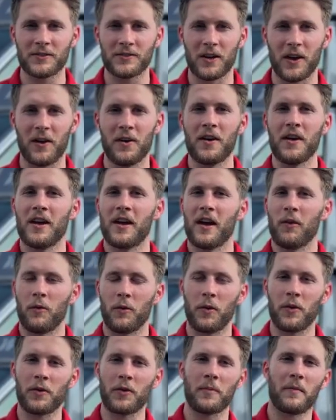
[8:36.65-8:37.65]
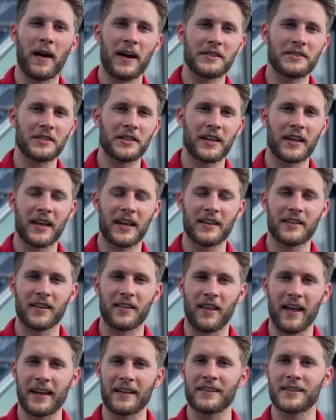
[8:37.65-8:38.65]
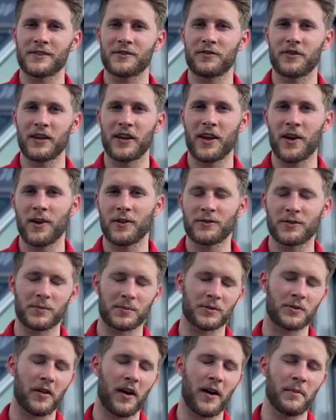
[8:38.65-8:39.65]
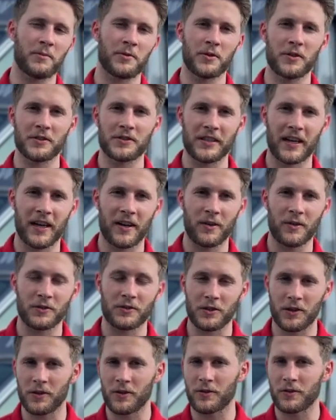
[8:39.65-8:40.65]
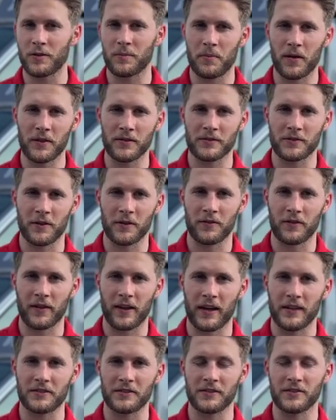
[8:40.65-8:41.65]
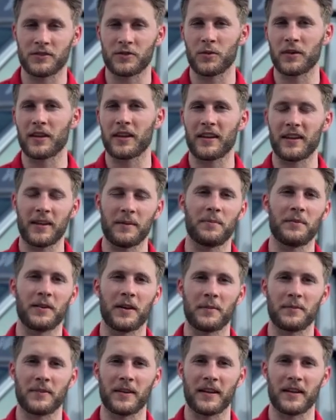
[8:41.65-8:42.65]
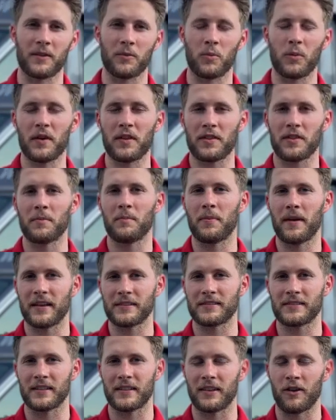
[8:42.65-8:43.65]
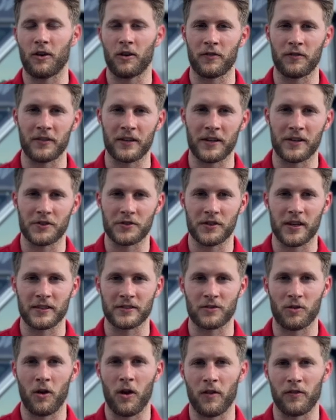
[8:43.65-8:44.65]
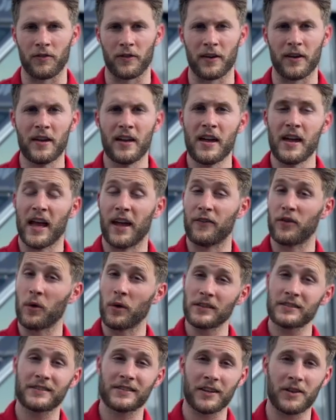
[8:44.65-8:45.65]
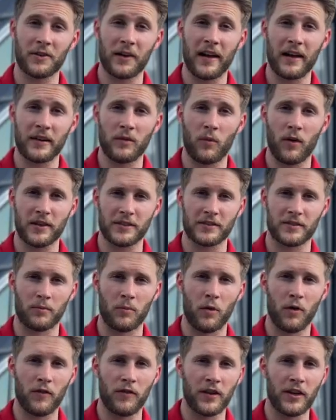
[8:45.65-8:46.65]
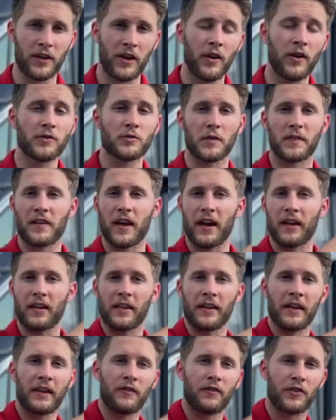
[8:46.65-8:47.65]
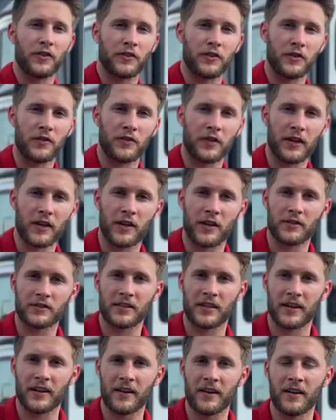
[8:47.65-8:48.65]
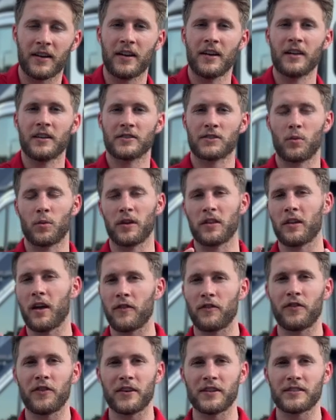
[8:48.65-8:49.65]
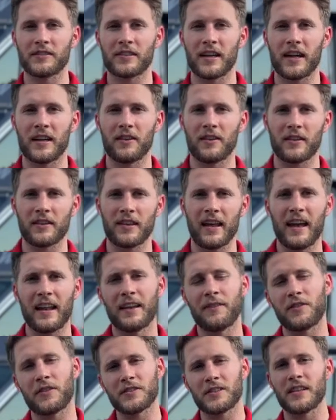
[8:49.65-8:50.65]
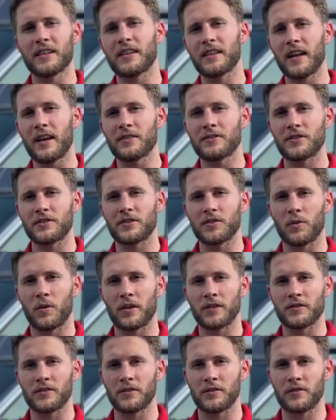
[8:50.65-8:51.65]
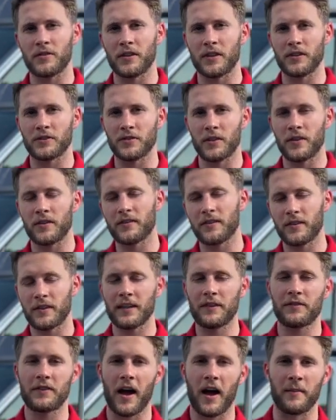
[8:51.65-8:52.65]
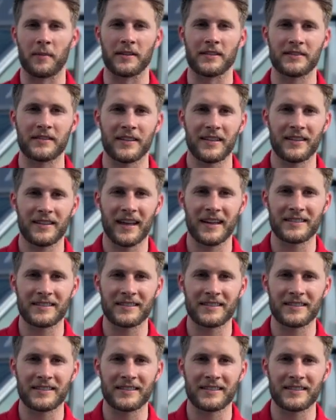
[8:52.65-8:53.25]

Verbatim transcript: So we want to remind you again to like this video, subscribe to our channel, and turn on your post notifications so we can keep you updated with the best that the RV industry has to offer. If you want to stick around and watch some more videos, we've got a link for two videos here. So we'd love for you to stay and look at that. And if there's anything else that you want us to do videos on, leave comments.